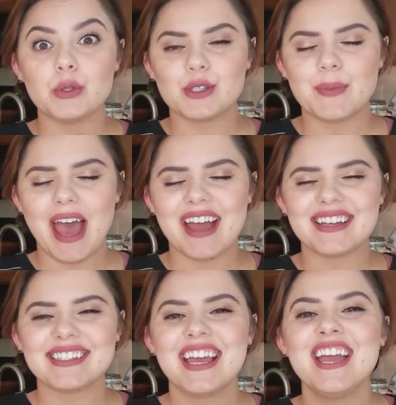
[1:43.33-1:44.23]

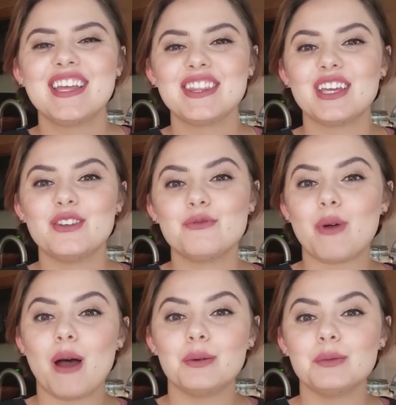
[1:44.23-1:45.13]
bags that you've
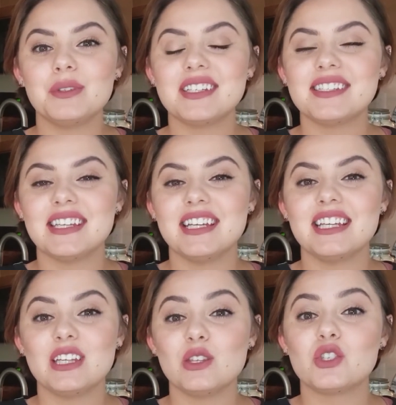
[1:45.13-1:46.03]
probably seen
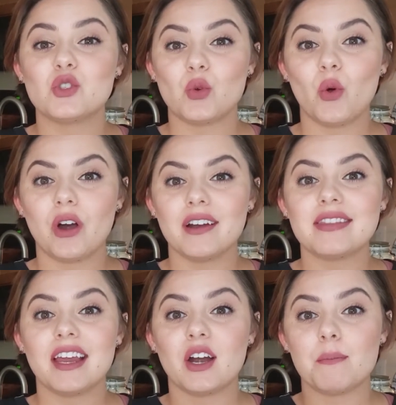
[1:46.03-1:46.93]
in the store
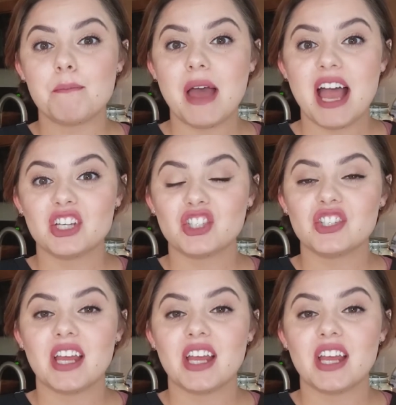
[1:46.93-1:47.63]
that are mesh,